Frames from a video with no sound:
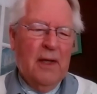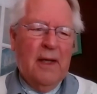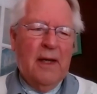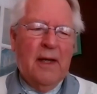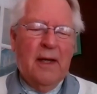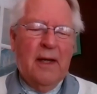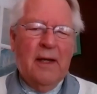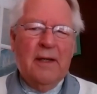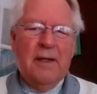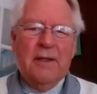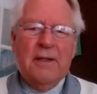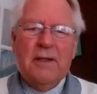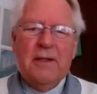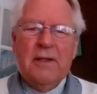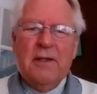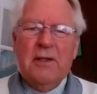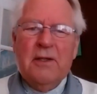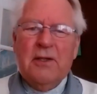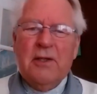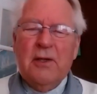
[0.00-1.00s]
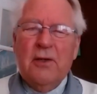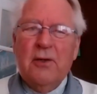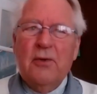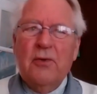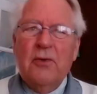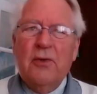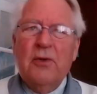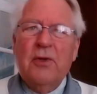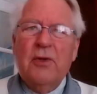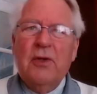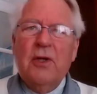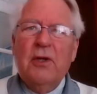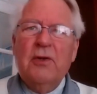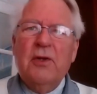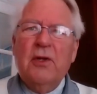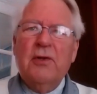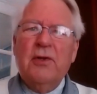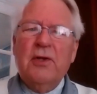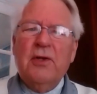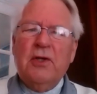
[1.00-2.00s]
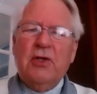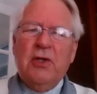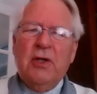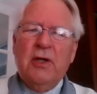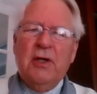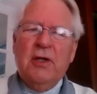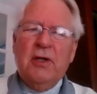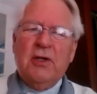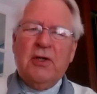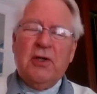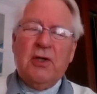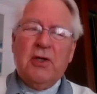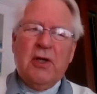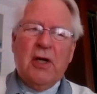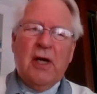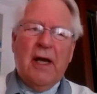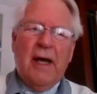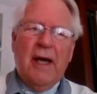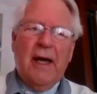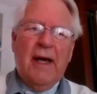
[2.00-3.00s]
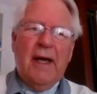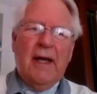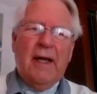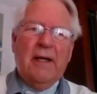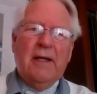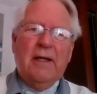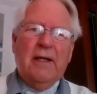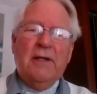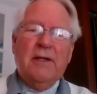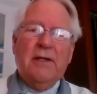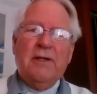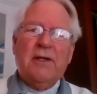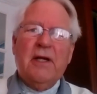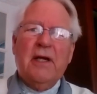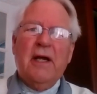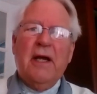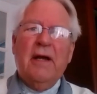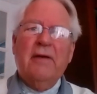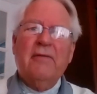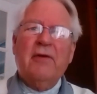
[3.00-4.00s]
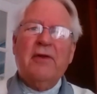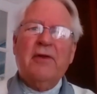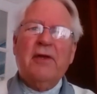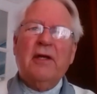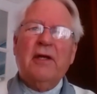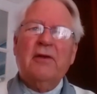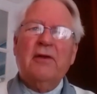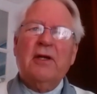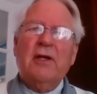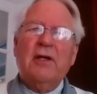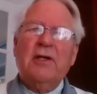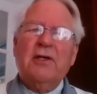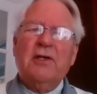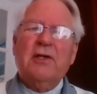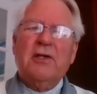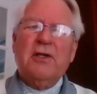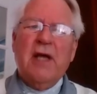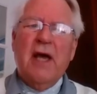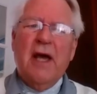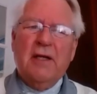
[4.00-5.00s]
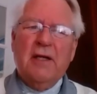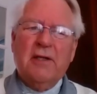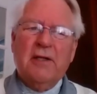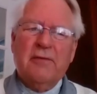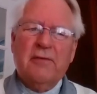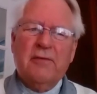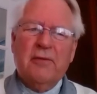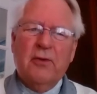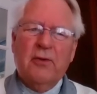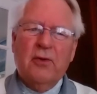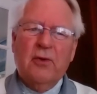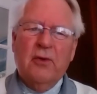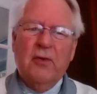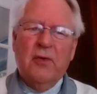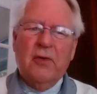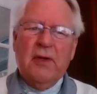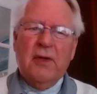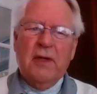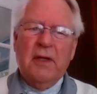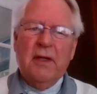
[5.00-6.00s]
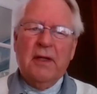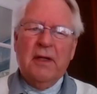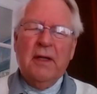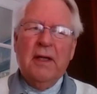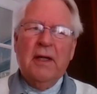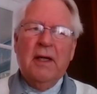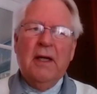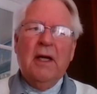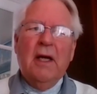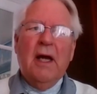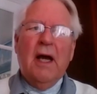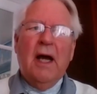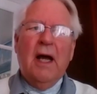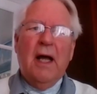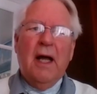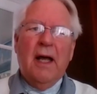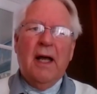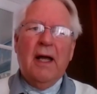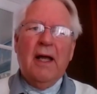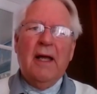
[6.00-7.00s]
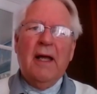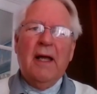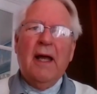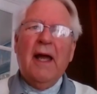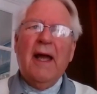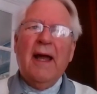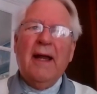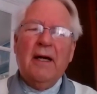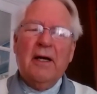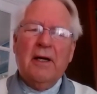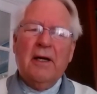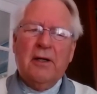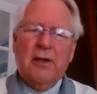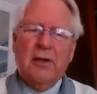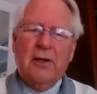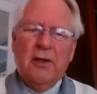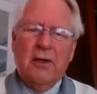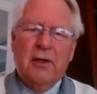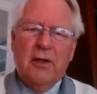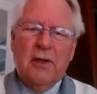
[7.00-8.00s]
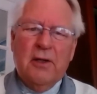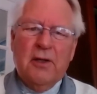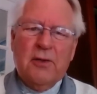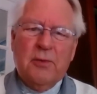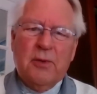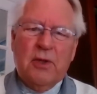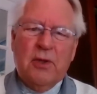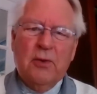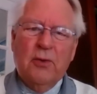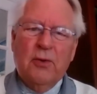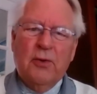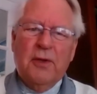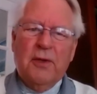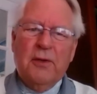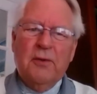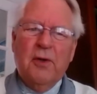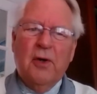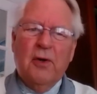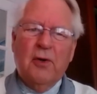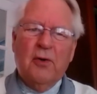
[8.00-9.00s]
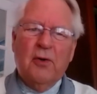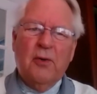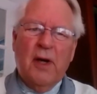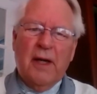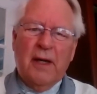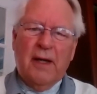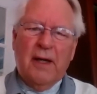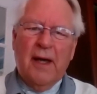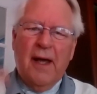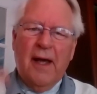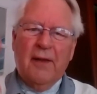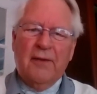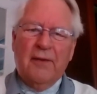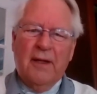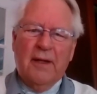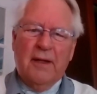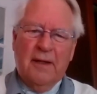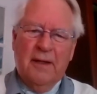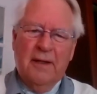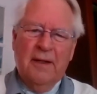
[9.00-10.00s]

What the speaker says: And so the church and everything that it stands for, the high Anglican, as we called it, not quite Catholic,